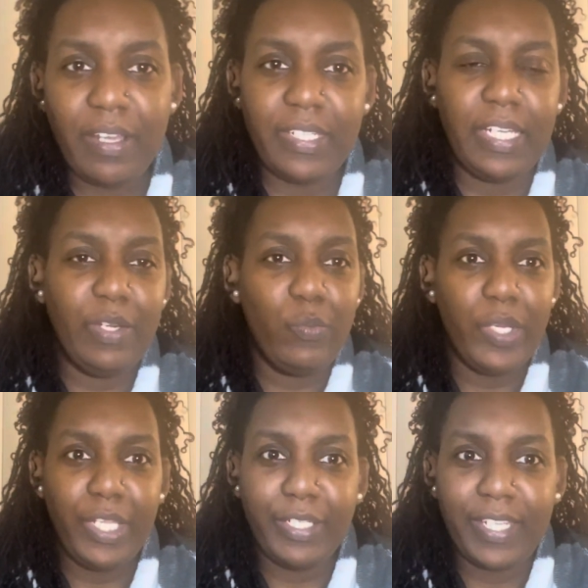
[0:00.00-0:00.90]
Dylan
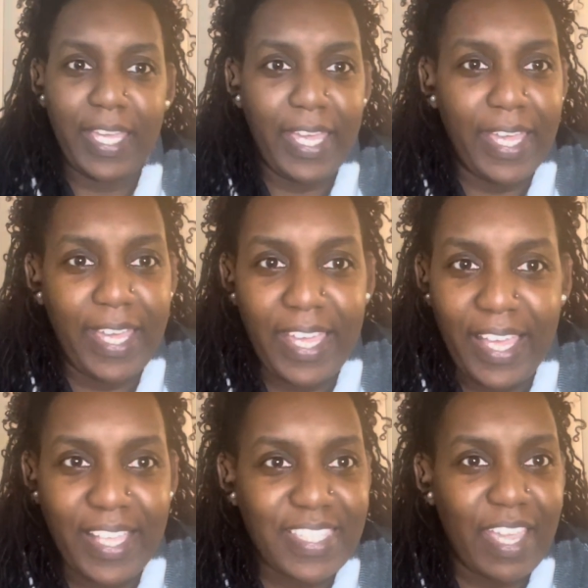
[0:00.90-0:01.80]
win,
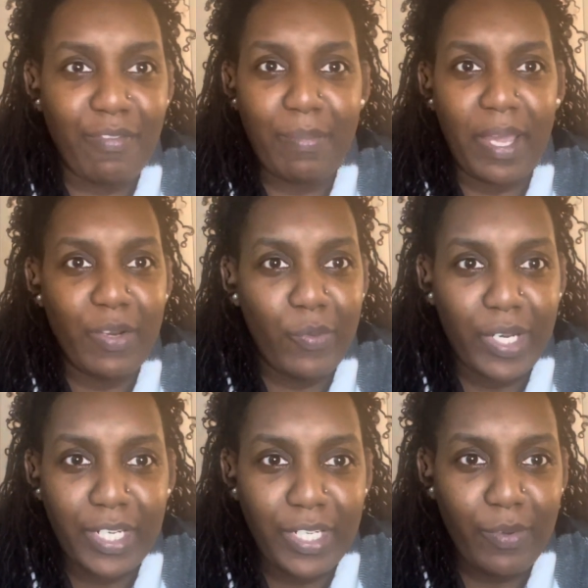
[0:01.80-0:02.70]
as everybody
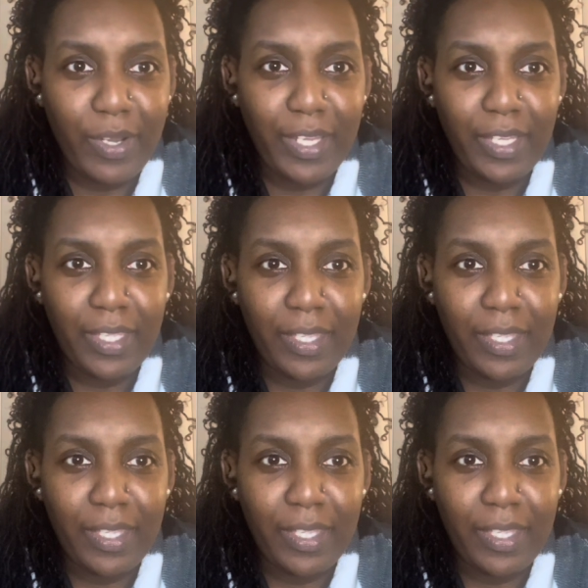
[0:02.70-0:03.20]
wanted anyway?